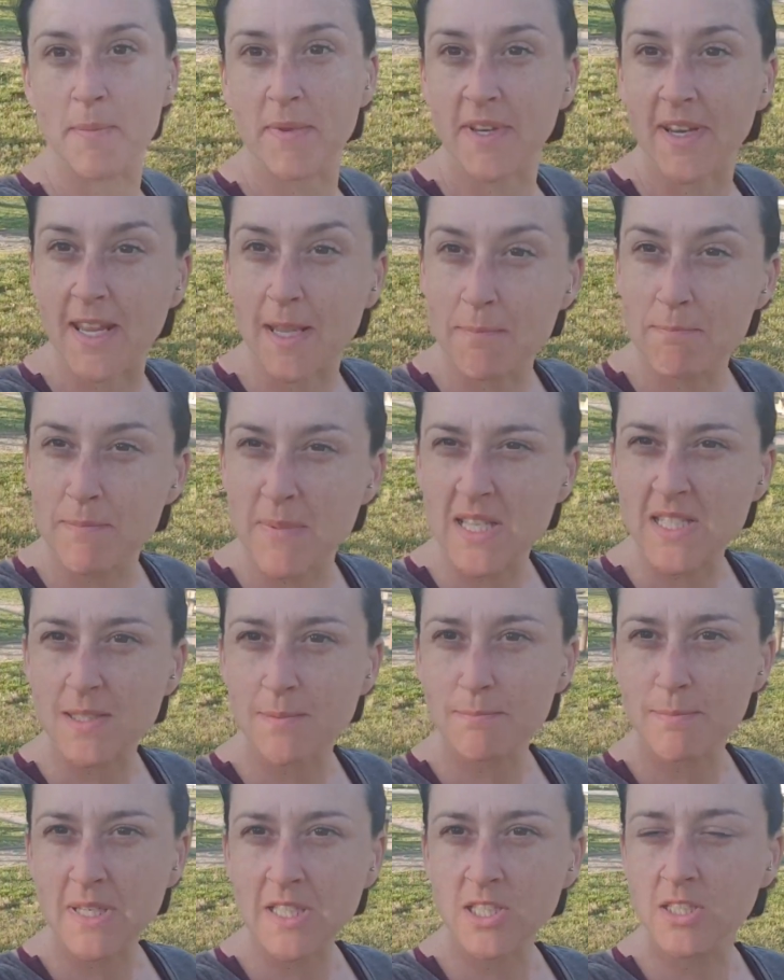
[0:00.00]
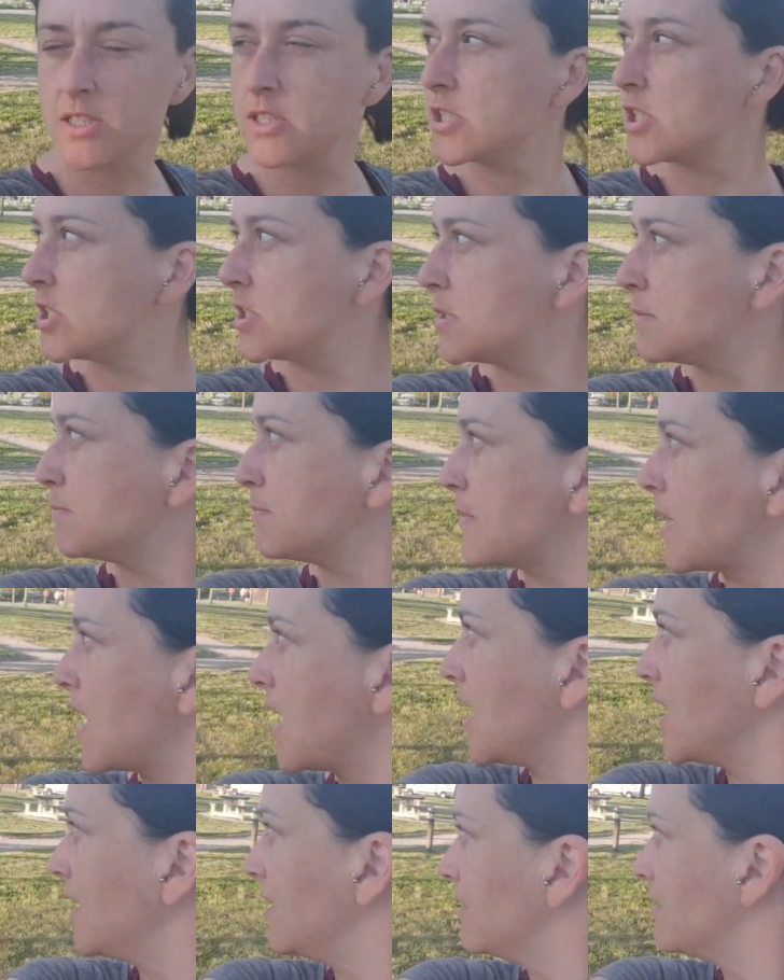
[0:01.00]
can't remember the name.
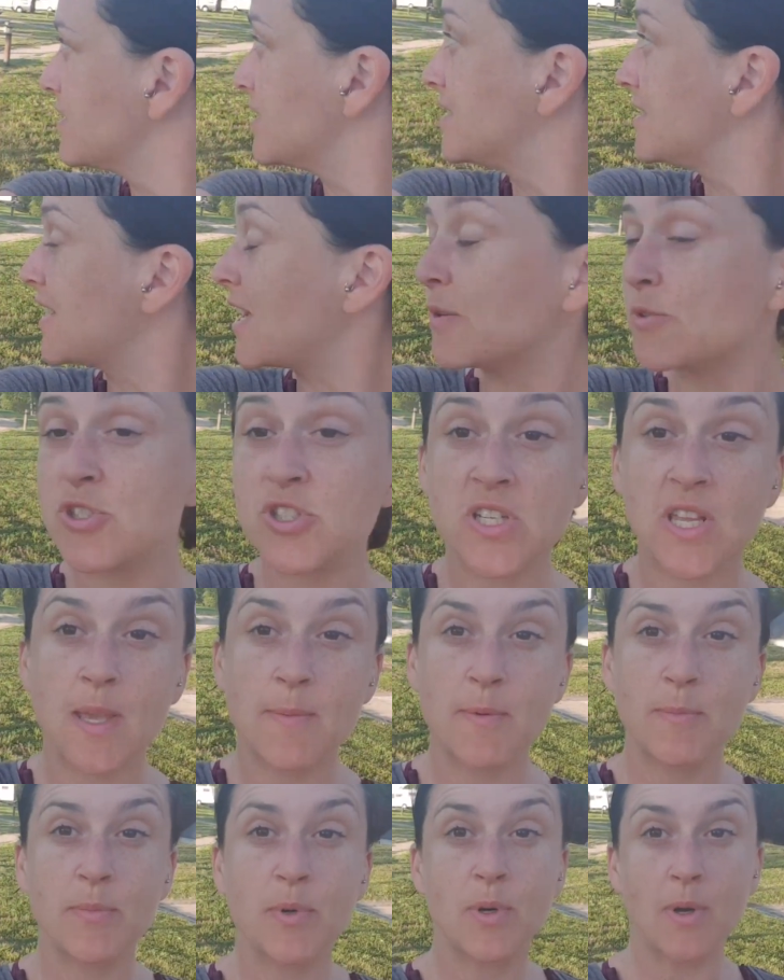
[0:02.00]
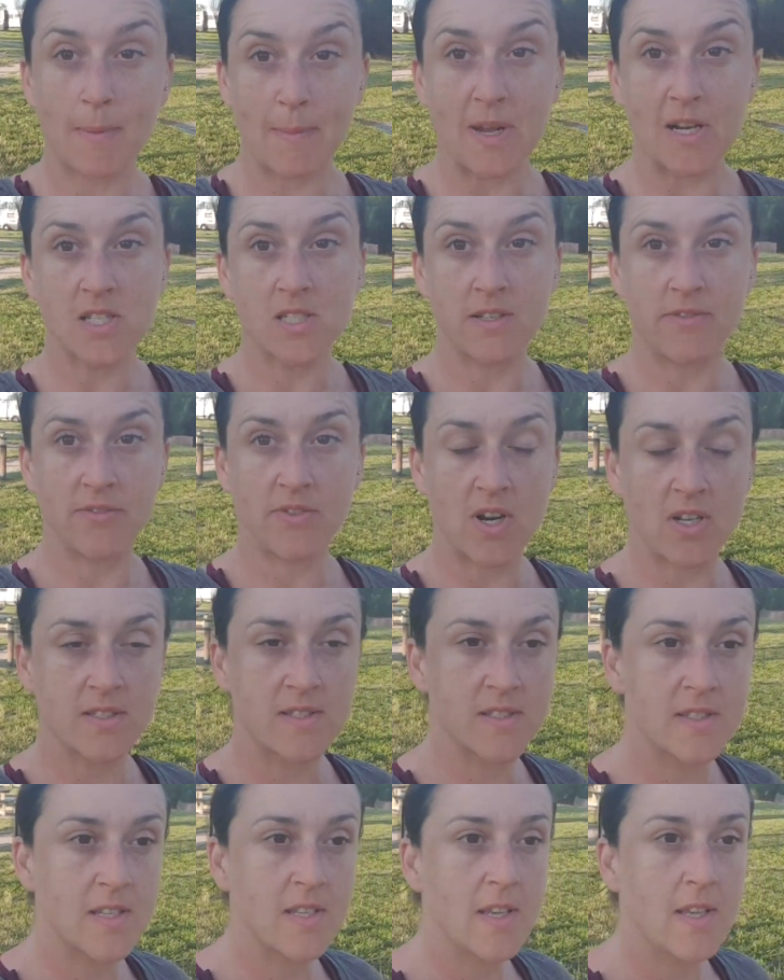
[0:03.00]
Mittelschmeil. It sounds German, but I'm actually in
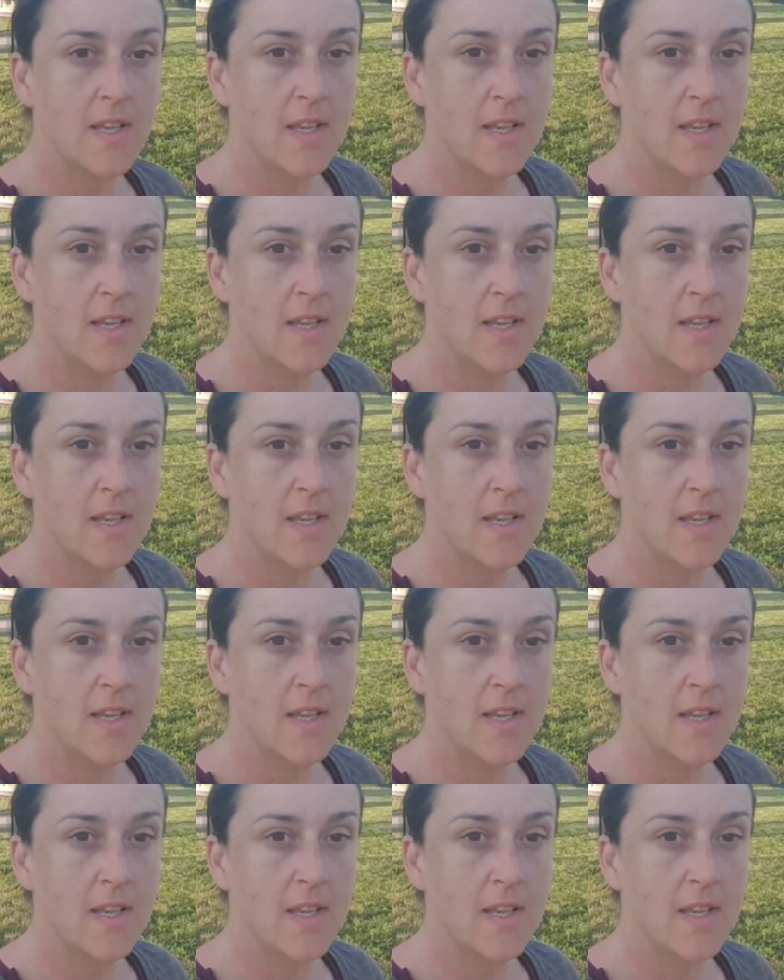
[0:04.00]
France.